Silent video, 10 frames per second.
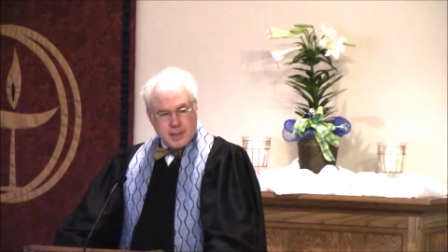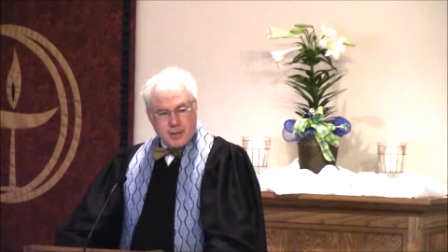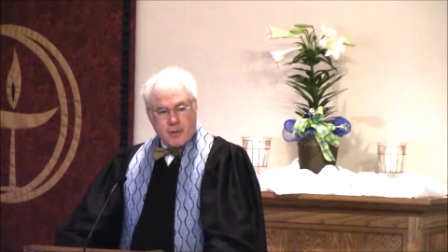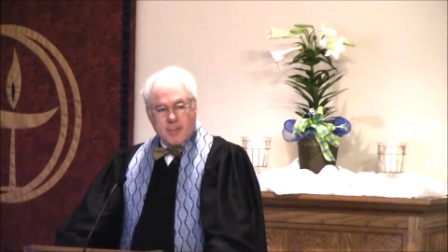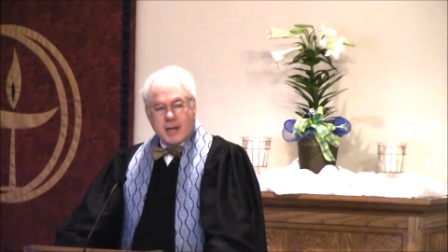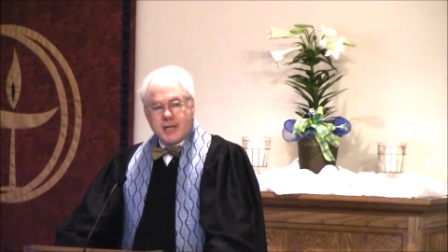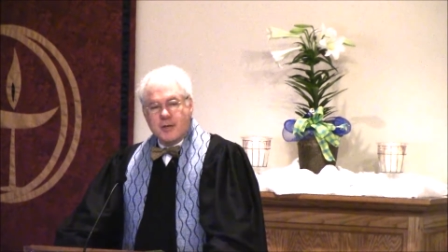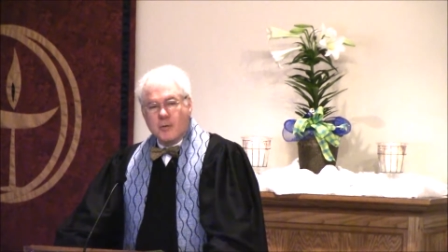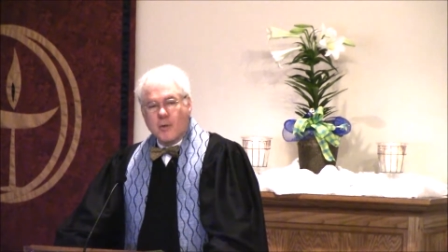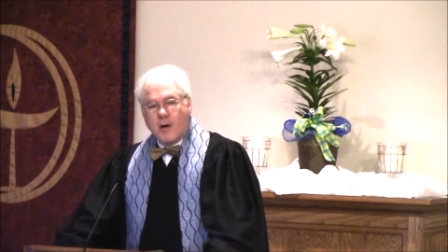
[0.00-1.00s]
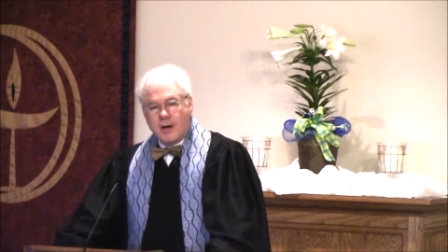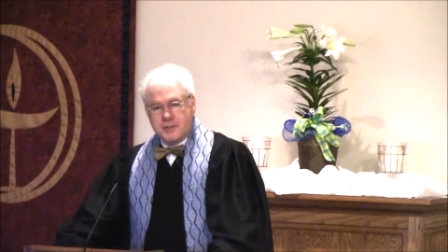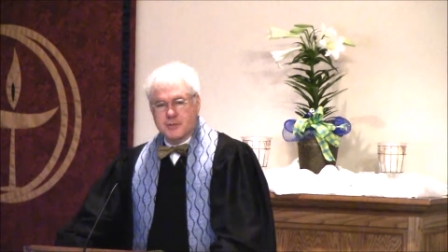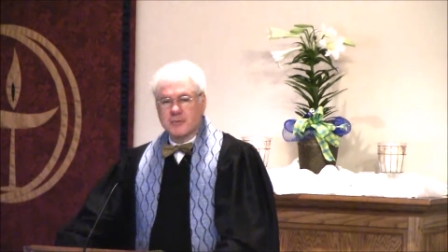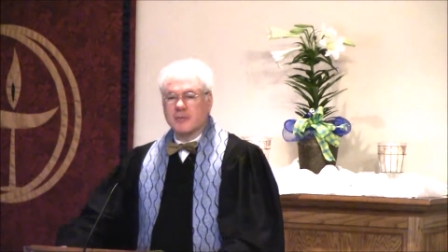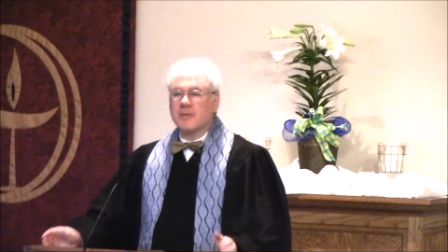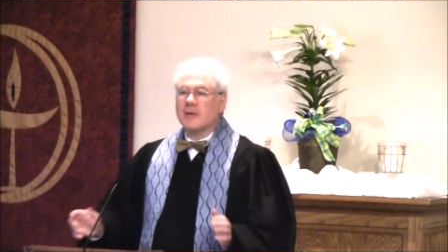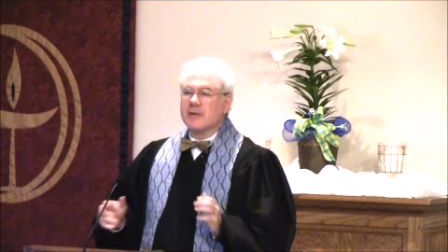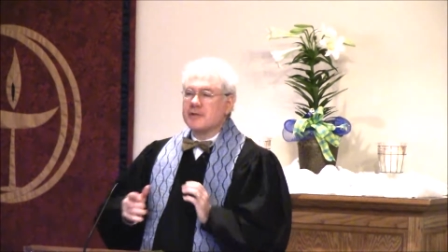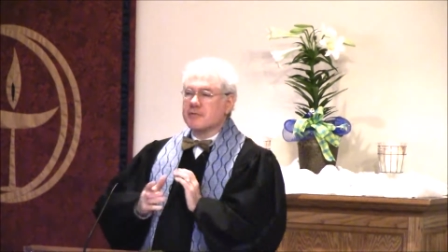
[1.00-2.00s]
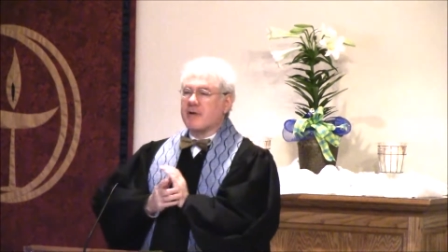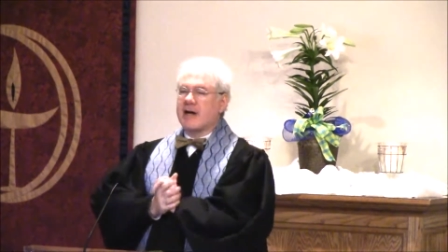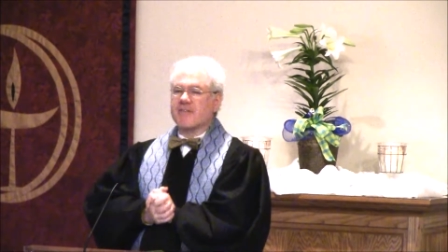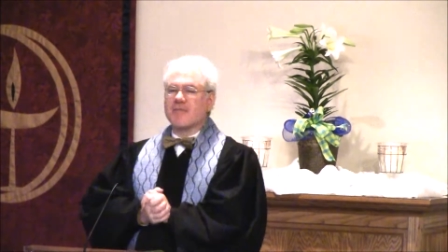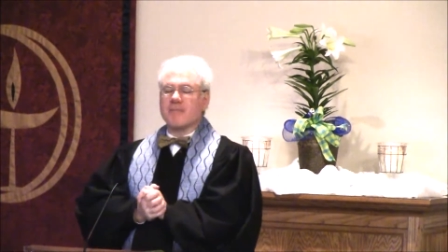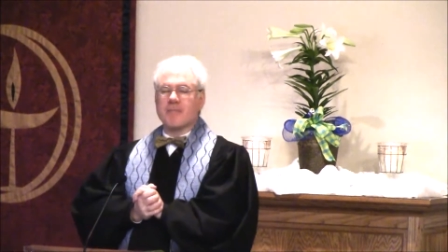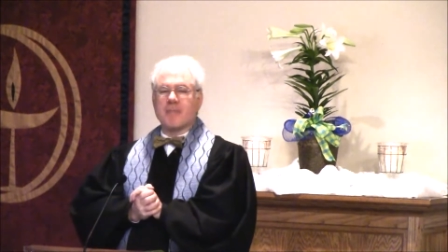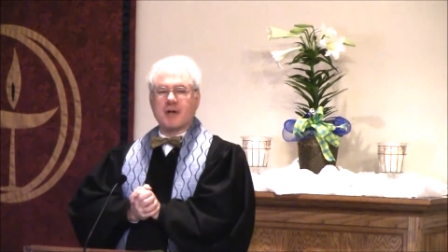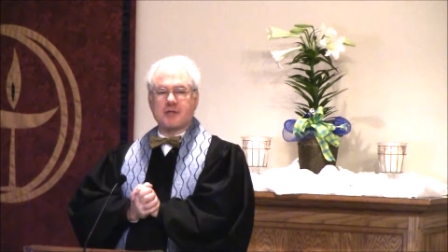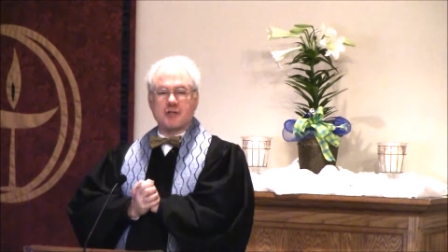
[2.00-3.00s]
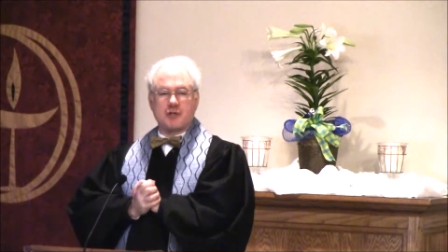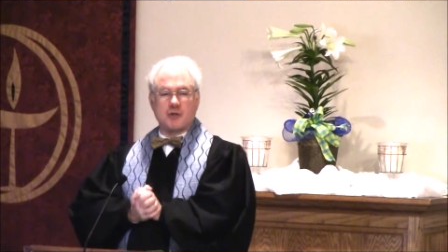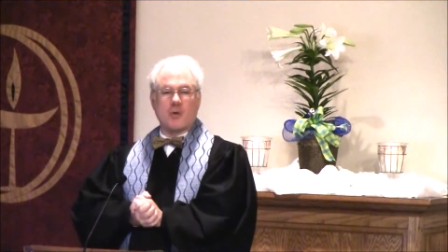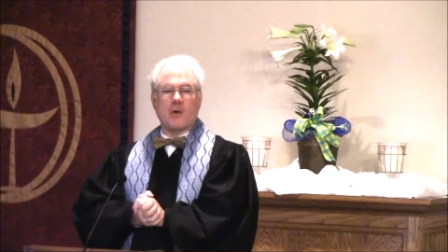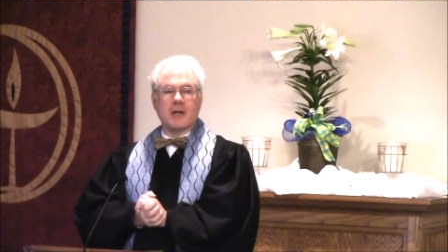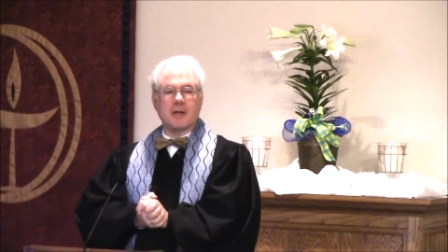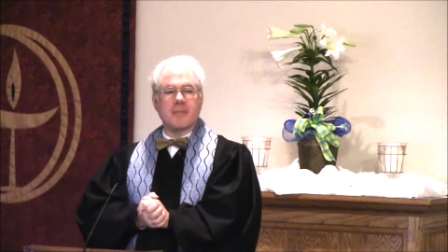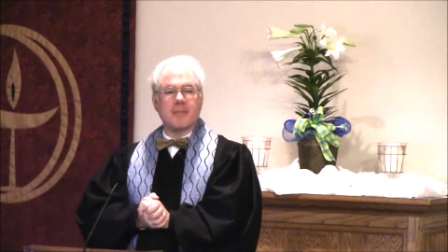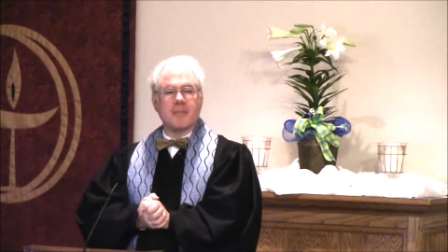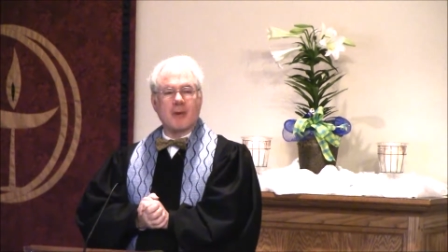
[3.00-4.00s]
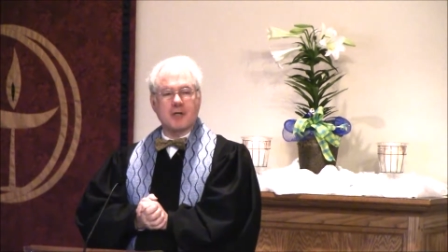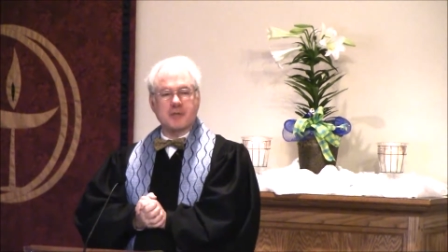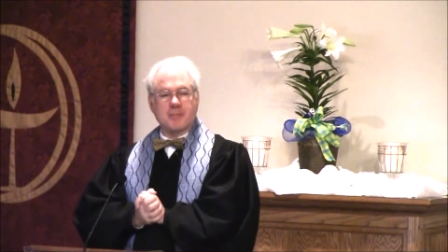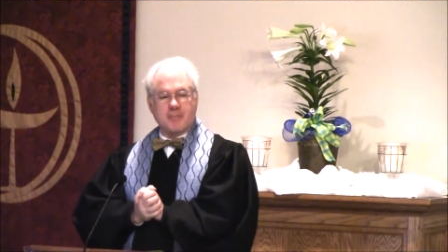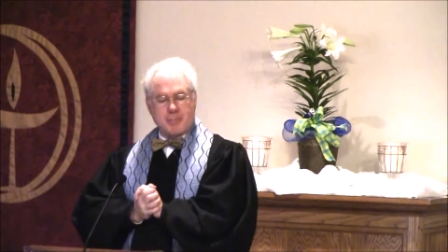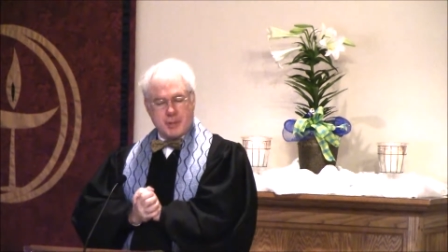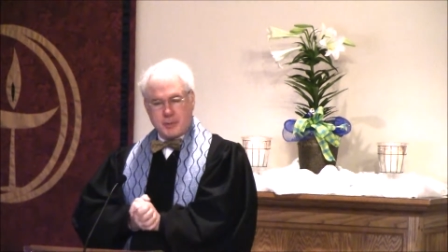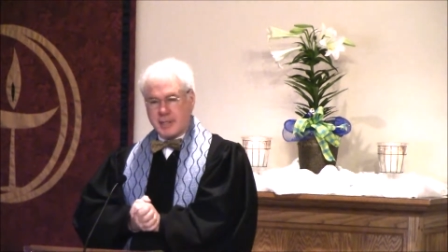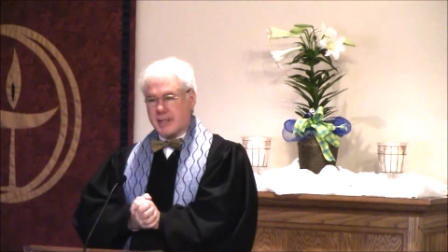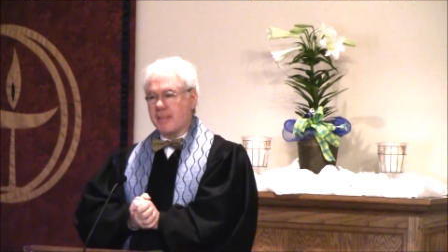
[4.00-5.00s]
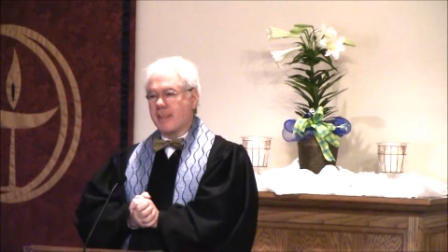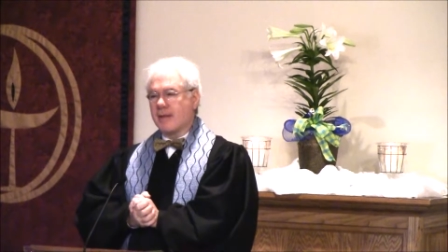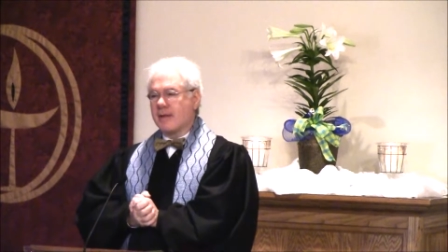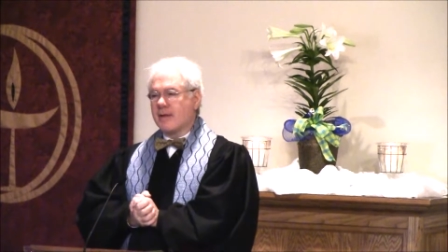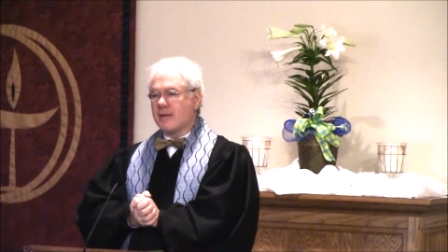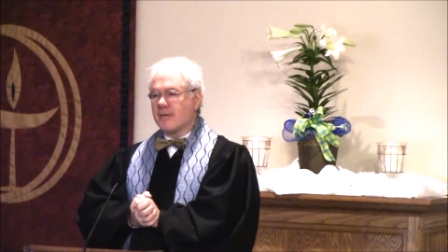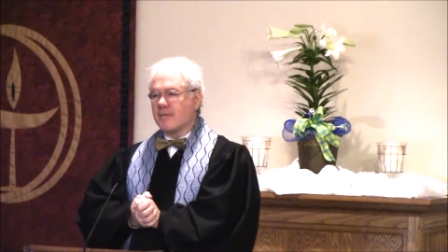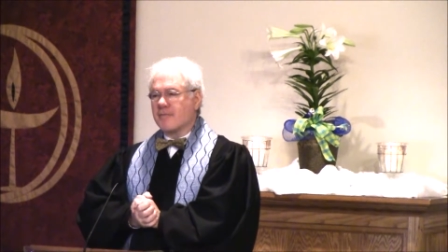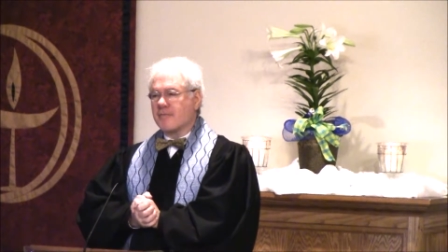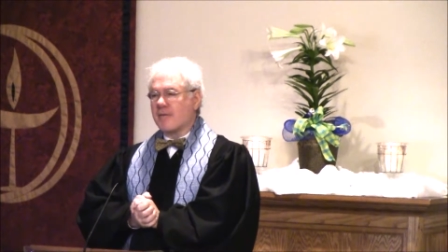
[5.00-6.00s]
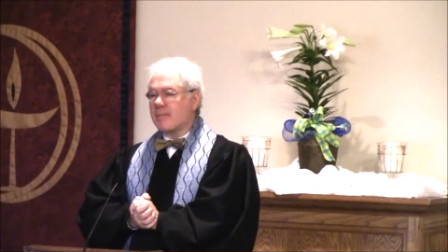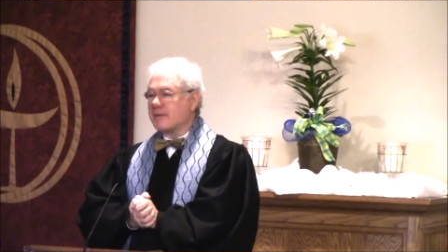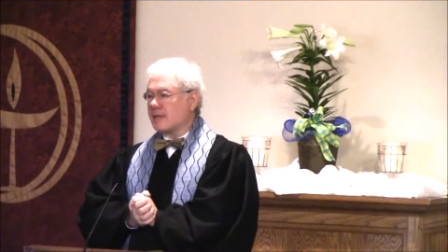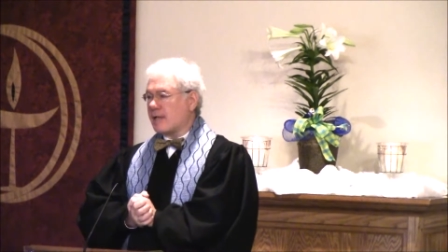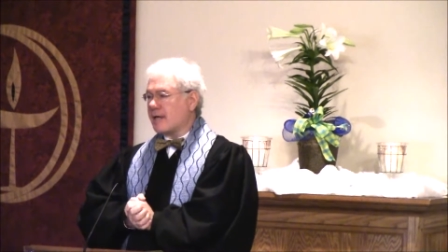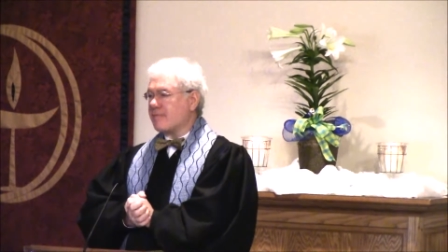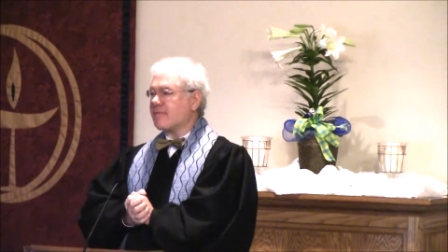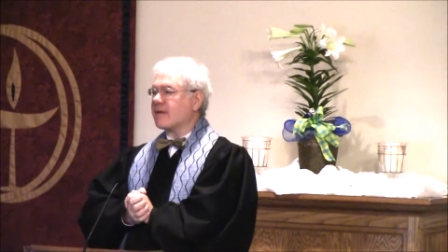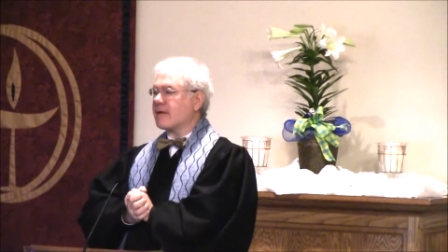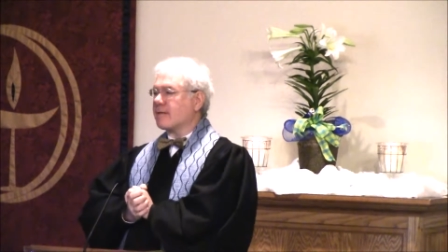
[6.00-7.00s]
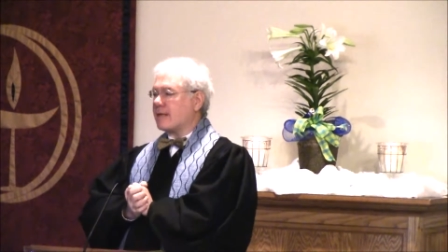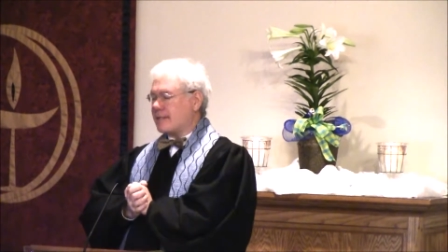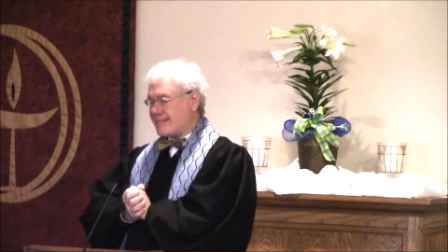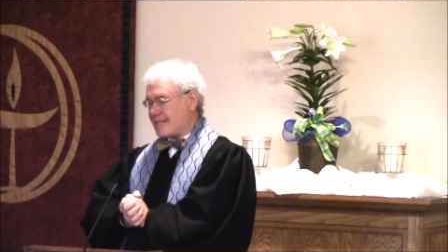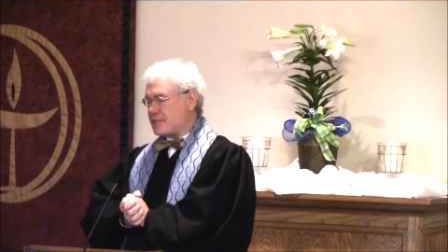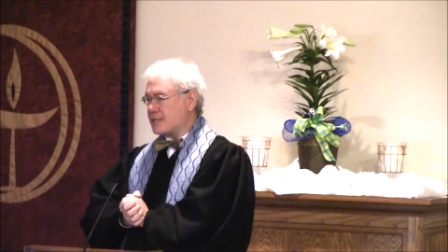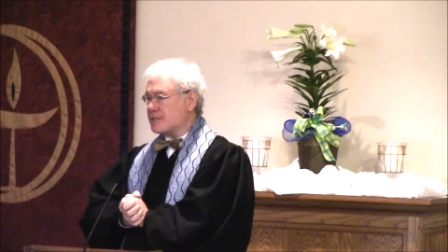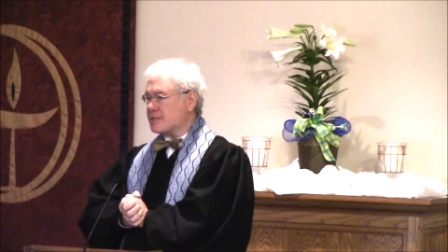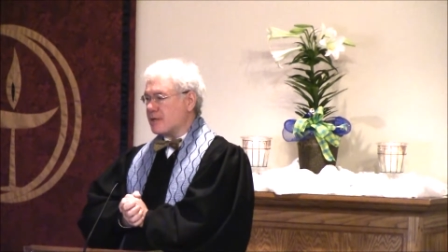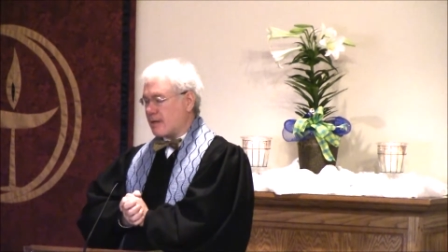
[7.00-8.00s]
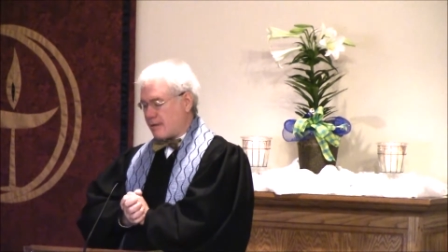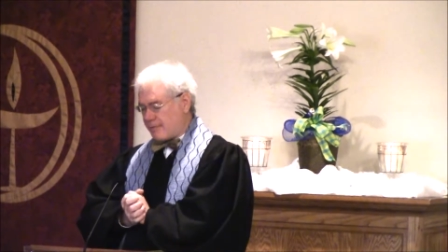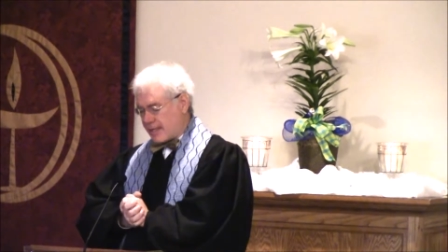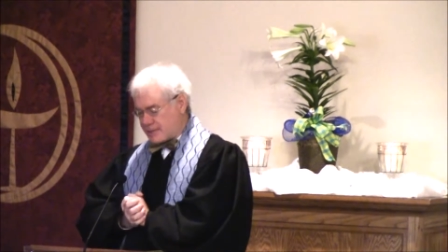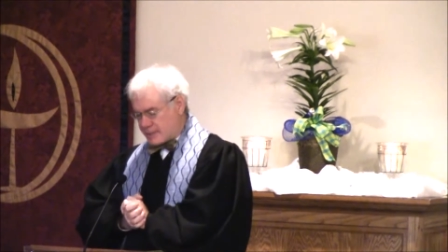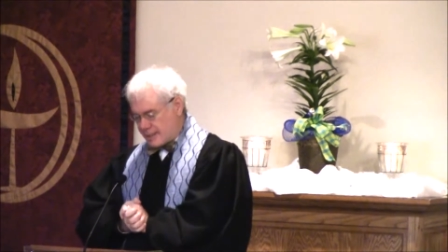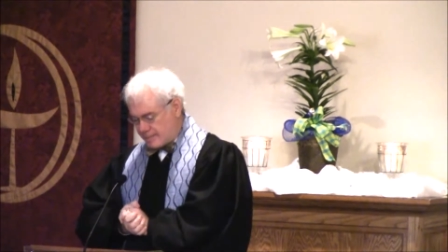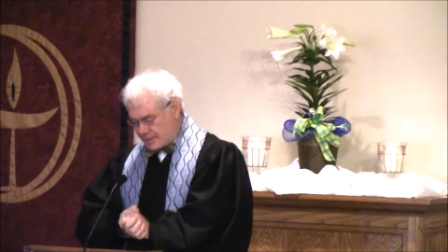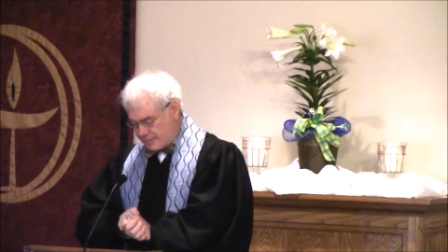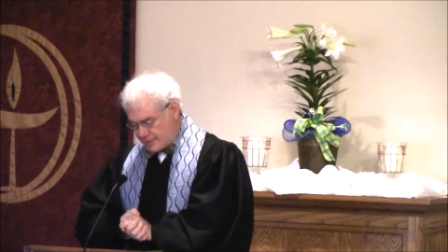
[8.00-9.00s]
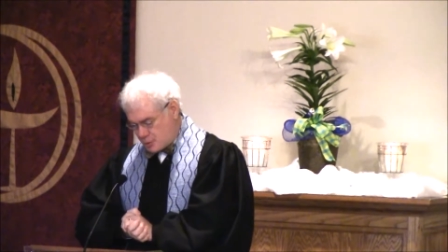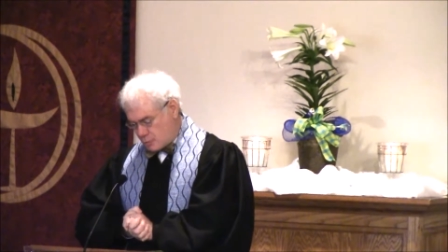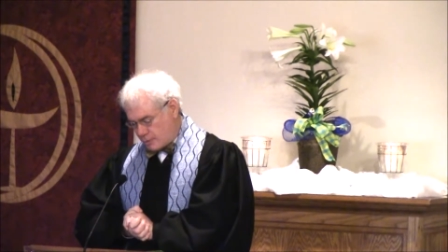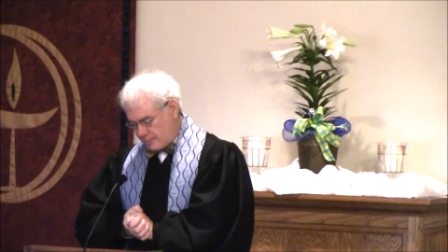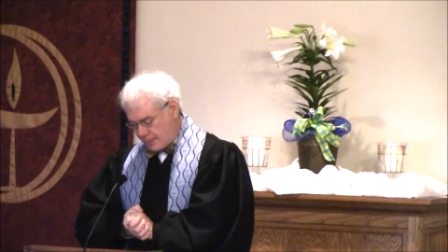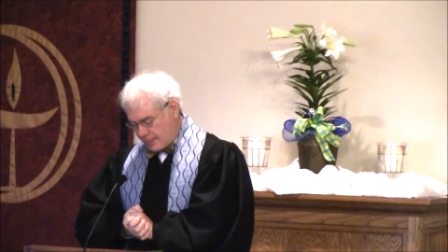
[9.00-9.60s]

there are many who also derive much joy, much beauty from the life and teachings of that same individual.